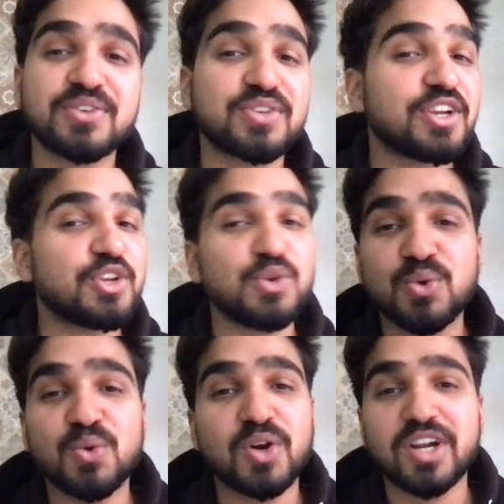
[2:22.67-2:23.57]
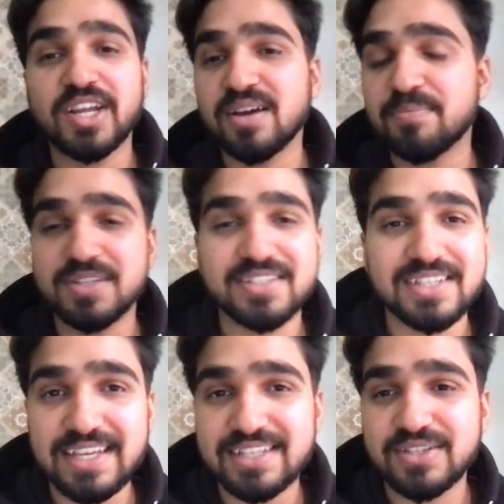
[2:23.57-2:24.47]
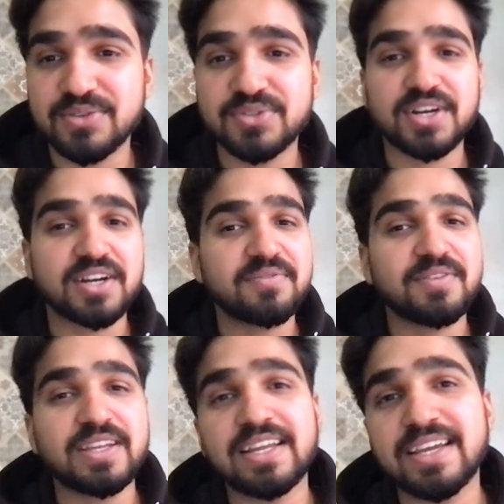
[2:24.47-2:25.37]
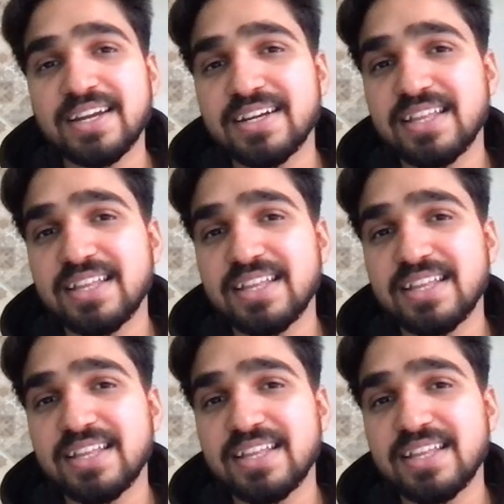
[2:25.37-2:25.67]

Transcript: And you know what happens next. You start feeling it.